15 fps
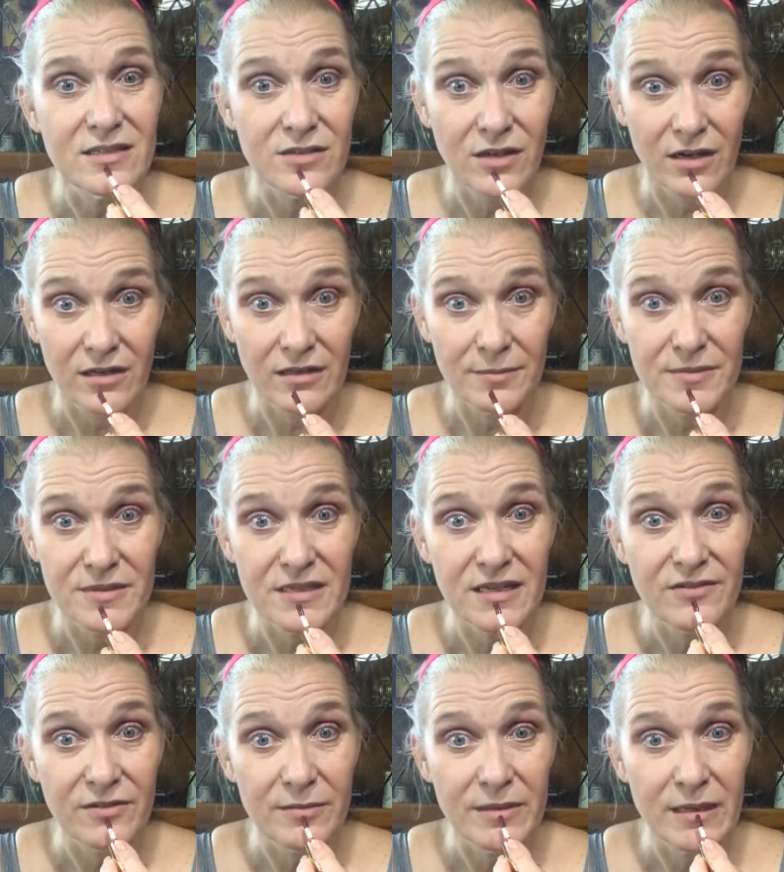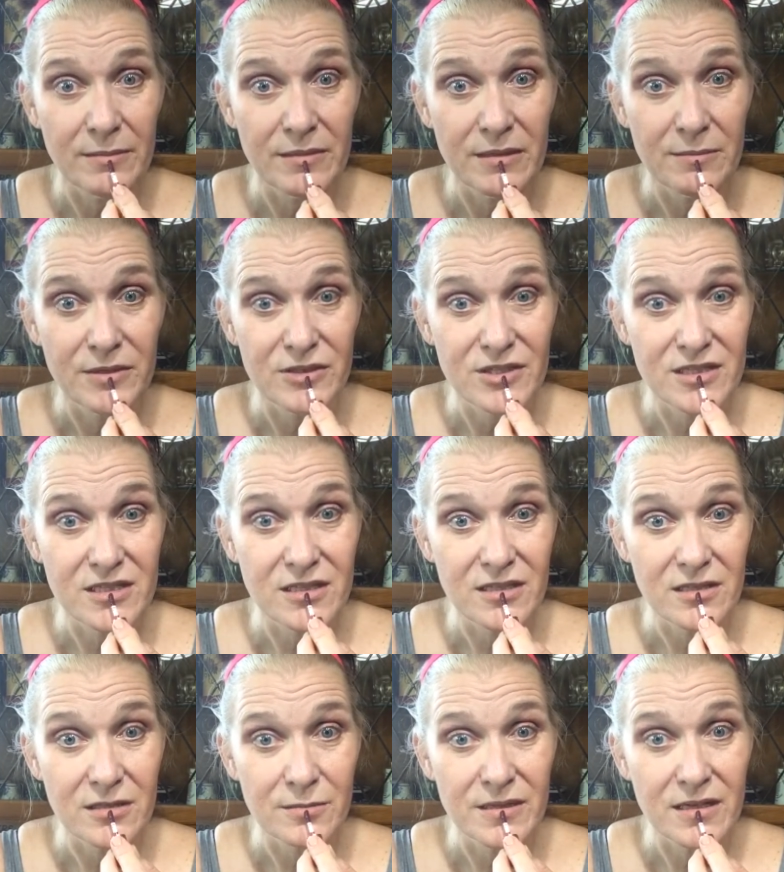a dark lipstick for me. I'm going to put just a
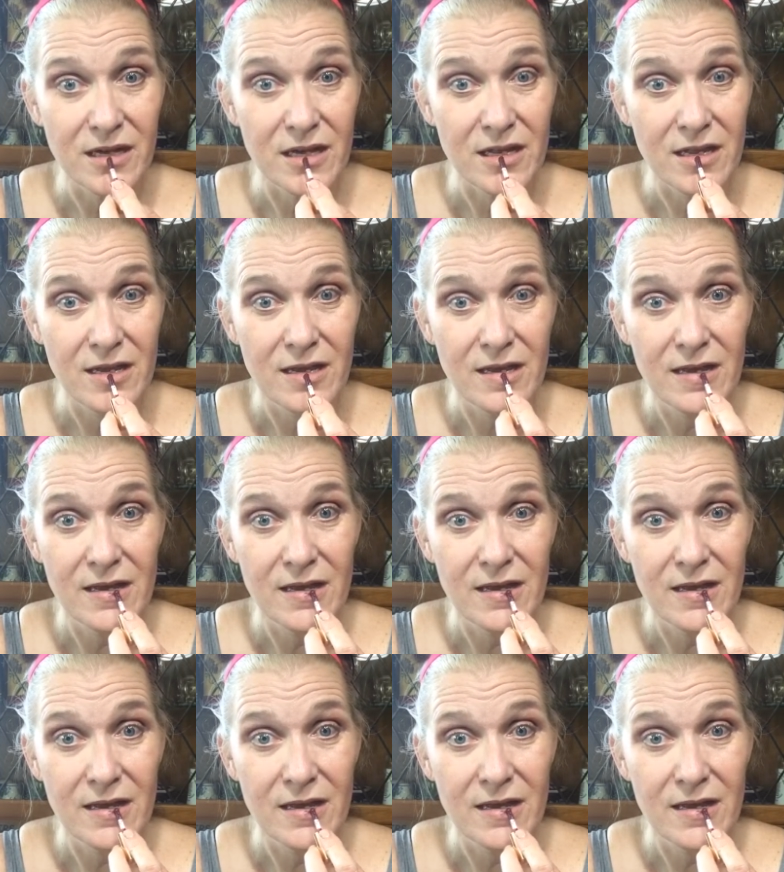little bit on,